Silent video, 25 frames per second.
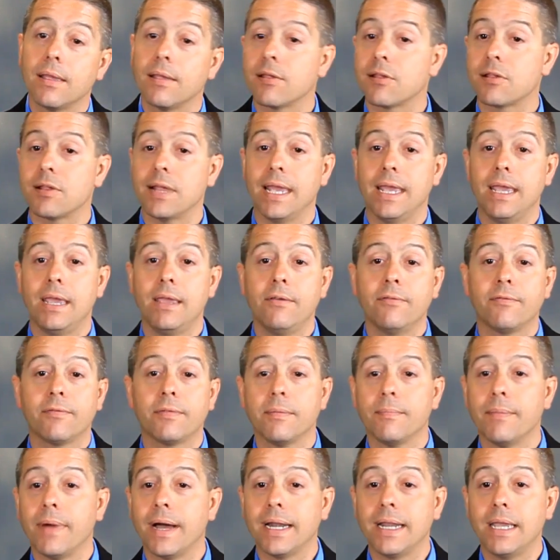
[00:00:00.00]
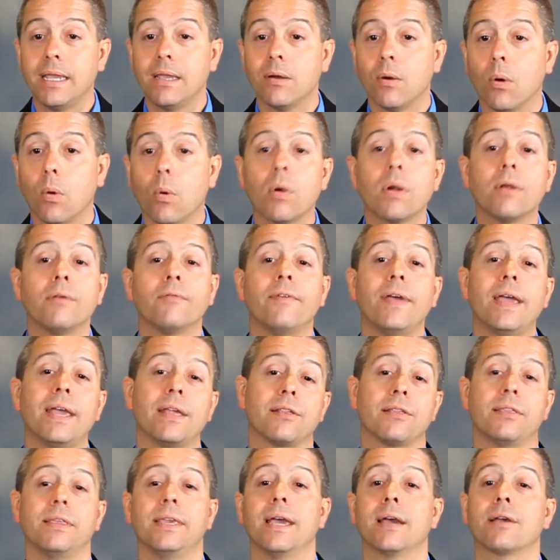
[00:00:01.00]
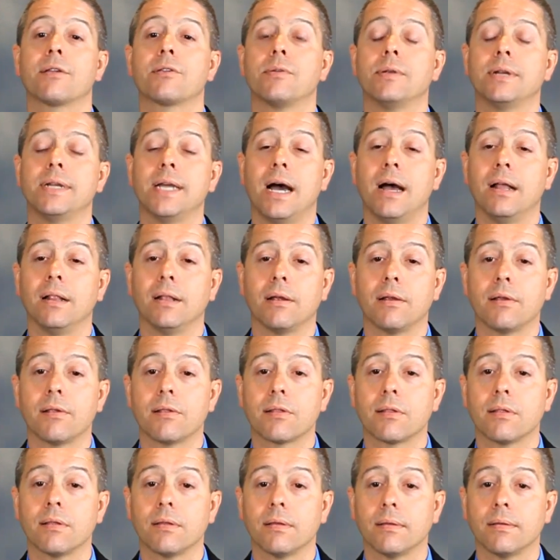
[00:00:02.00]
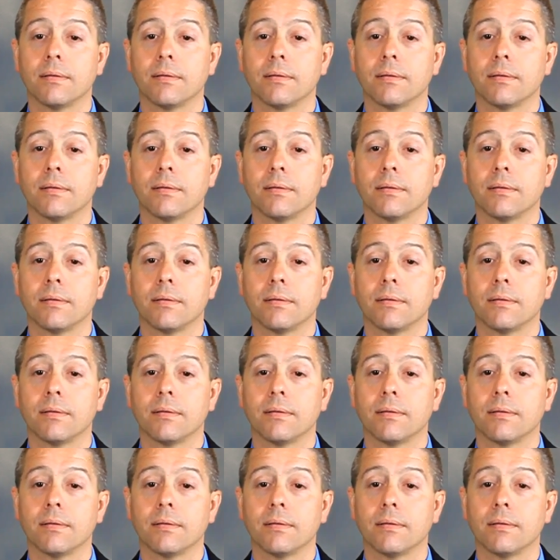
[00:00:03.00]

save the money, or invest the extra dollars.